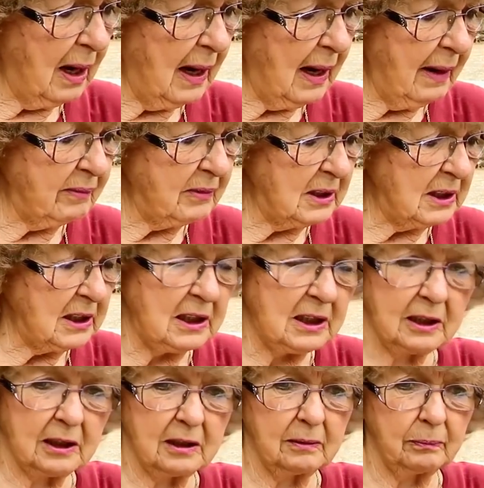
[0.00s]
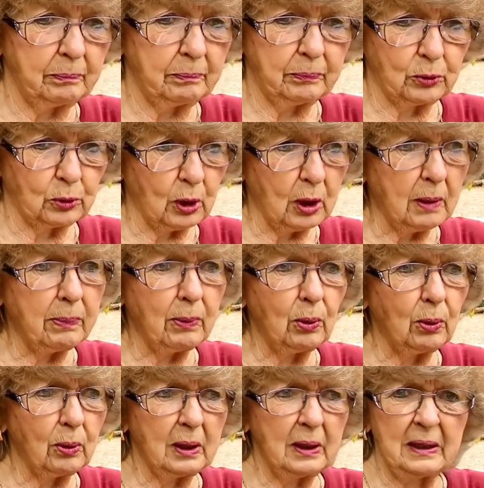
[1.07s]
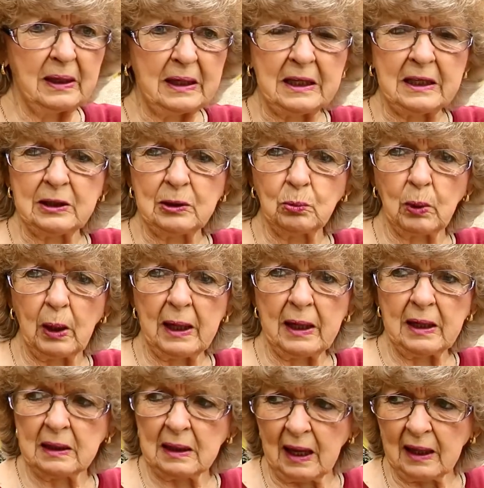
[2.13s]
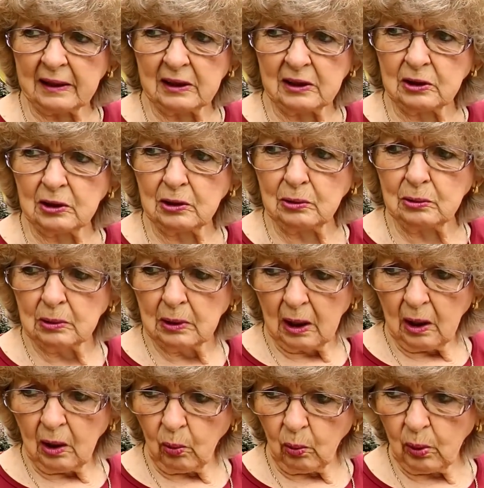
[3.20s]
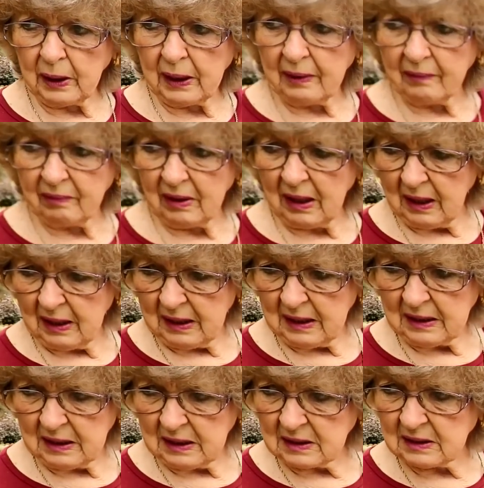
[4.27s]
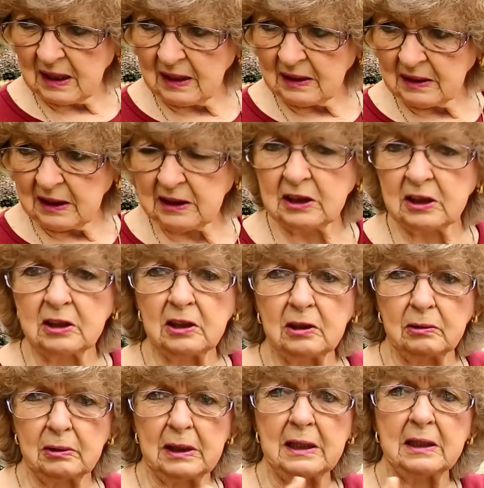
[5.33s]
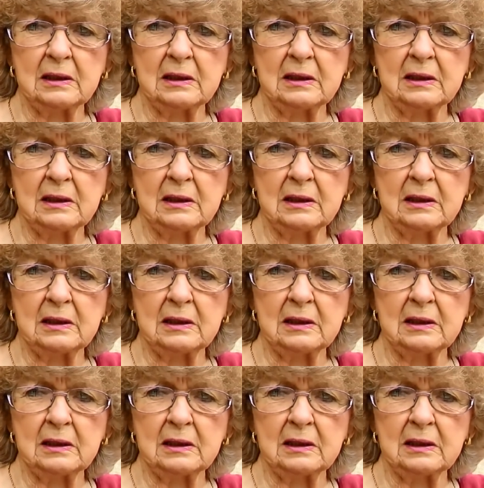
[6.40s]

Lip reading: having any trouble anyway, and I can do whatever it is I need to do